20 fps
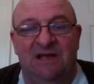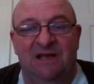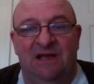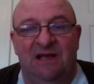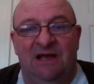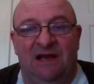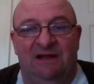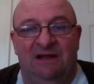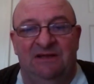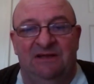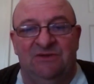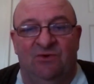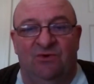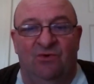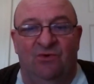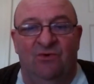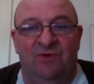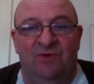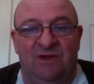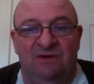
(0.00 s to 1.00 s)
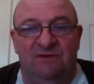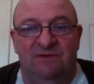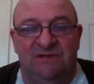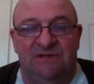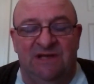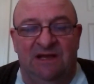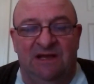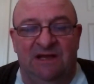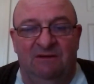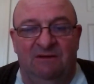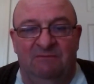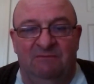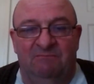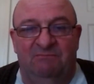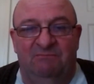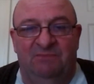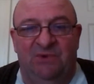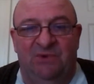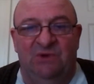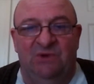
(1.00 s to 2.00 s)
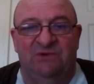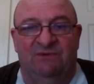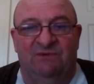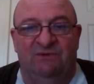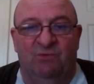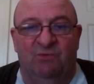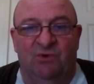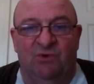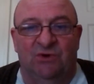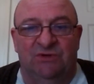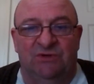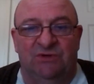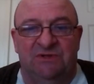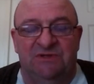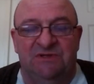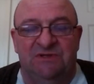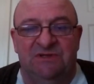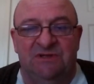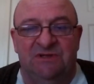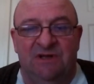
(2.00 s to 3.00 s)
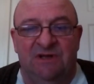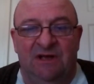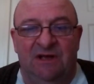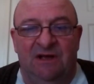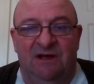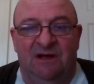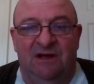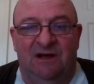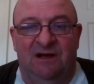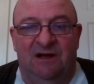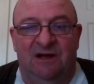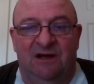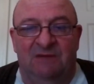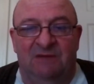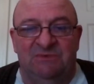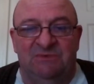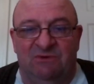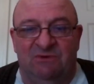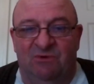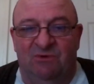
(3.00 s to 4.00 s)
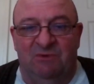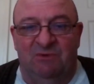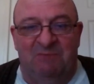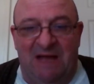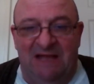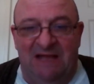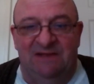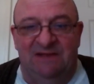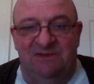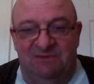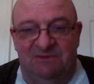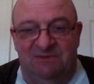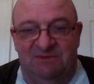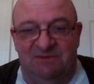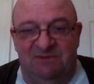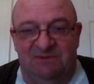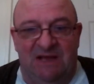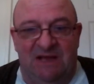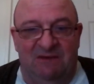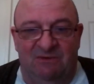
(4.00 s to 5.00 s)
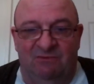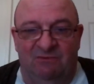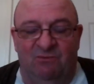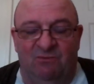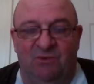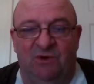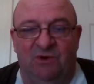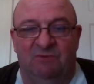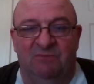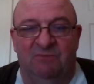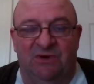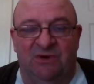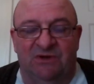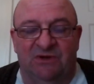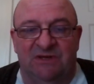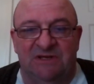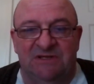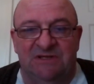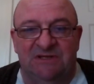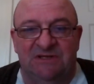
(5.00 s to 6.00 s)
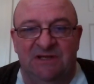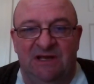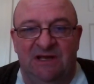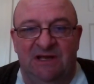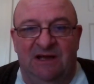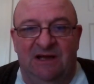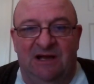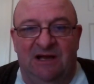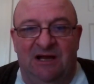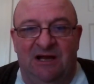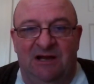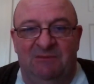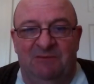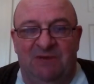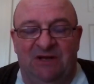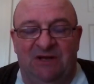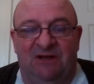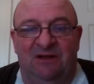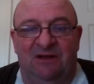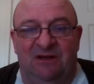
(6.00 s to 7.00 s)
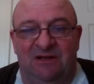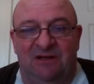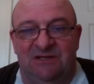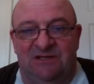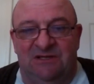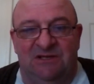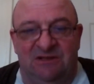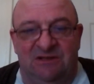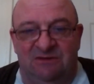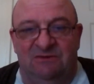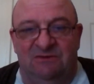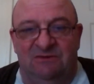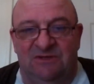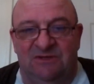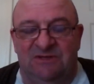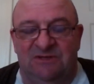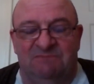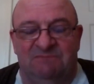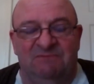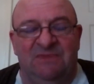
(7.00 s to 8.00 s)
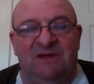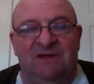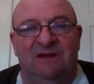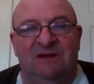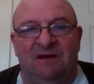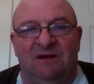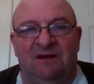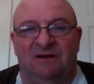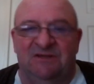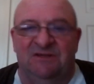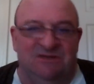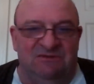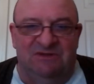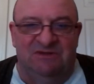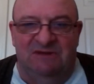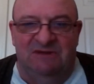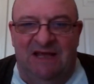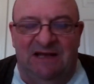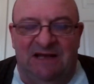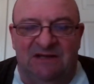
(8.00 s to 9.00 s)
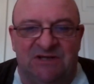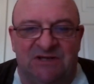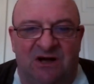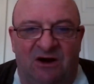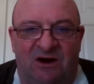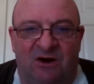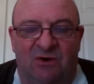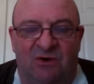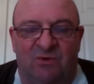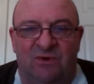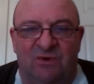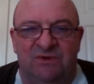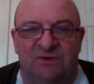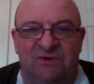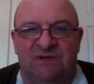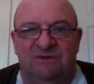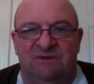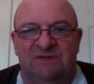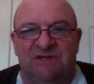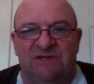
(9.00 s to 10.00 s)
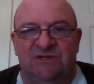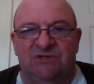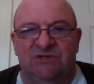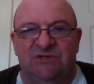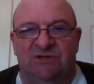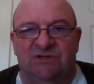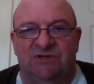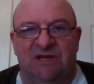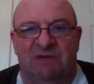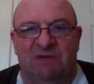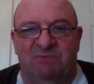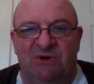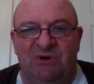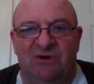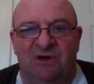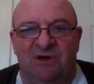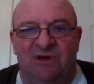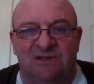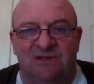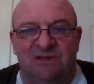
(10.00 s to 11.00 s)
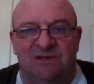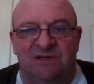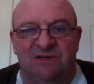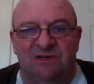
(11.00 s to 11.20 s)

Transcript: and it's all using beautiful woods. So all the pens are made with wooden bodies, and I like to use, I like to use English hardwoods. I use exotic burrs,